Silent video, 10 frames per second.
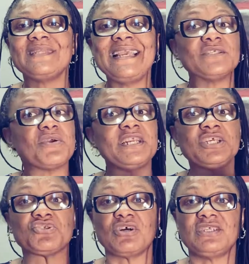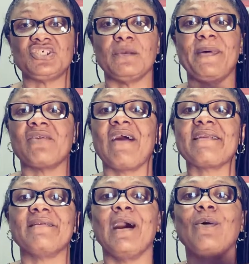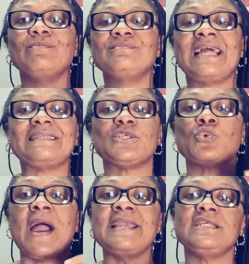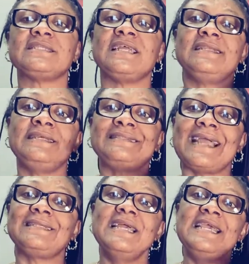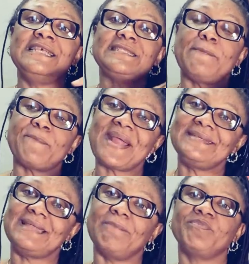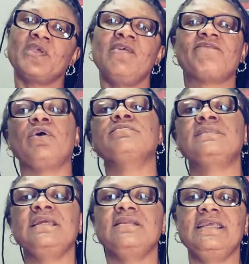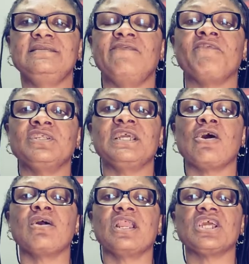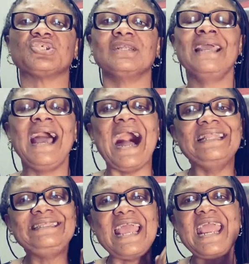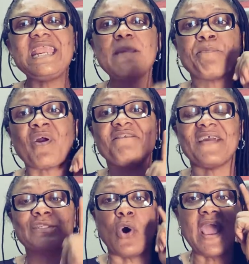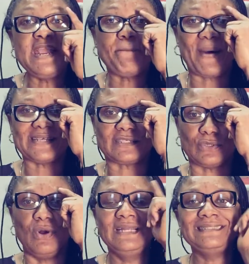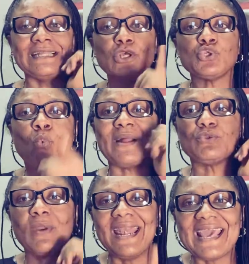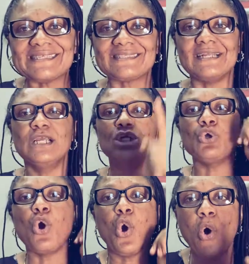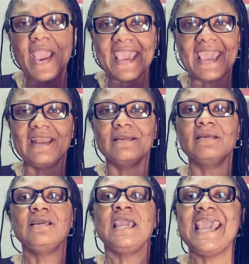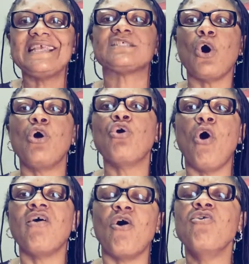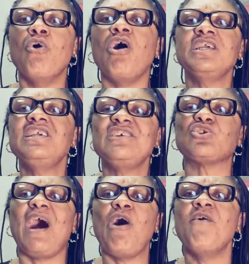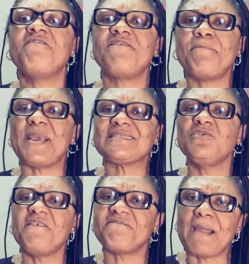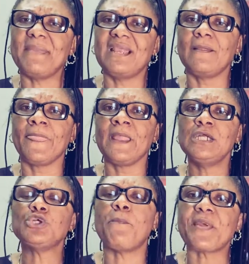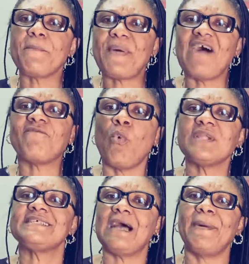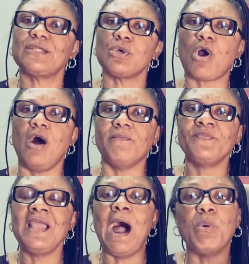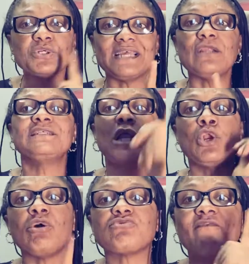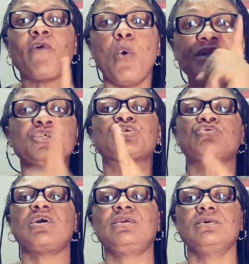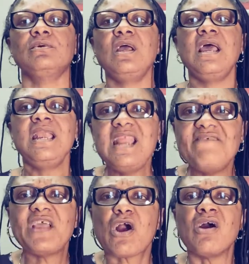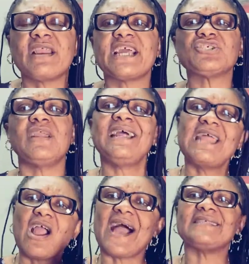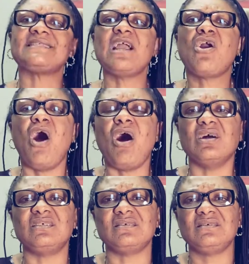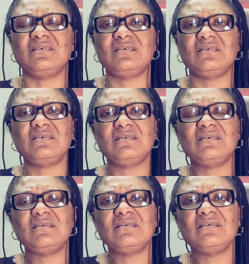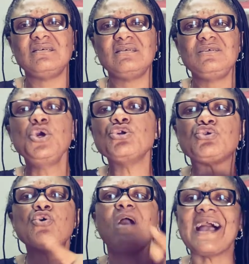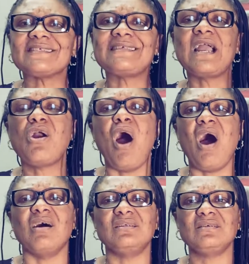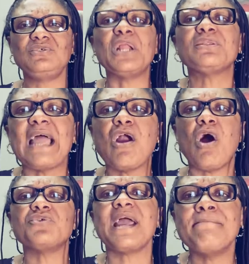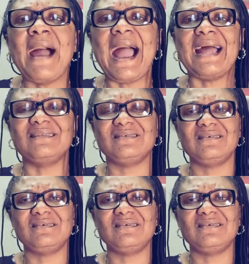He has already struck the shepherd right now. That is why he separate them from the congregation. And any prophet or any pastor that doesn't want to listen, to go in his own his or her own personal family to prepare for what is about to come. I want to tell you, the Lord of God will destroy you. Leave the congregation. Let them go and seek God. You too, go and seek God. You're not a God, you're a man.